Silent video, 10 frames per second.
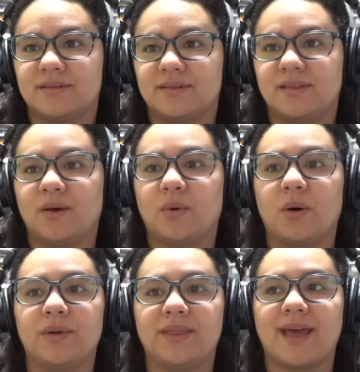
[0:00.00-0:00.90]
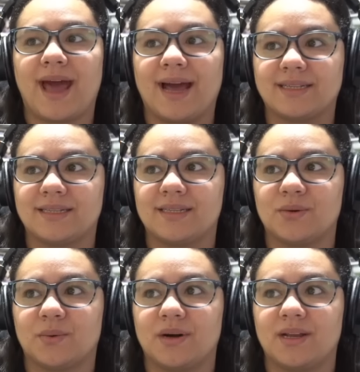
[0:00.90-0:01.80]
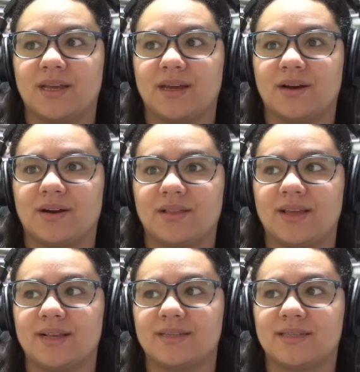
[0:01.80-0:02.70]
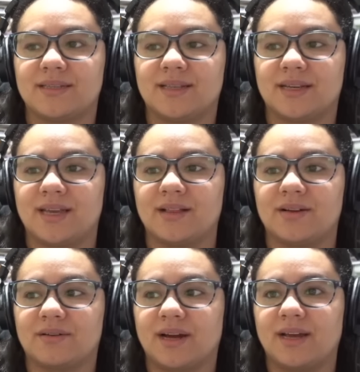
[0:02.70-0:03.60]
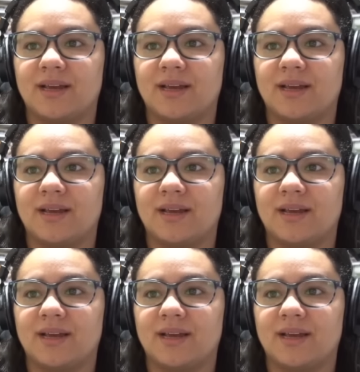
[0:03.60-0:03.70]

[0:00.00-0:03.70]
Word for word: The one with the axe is the one here on this, the killer, right?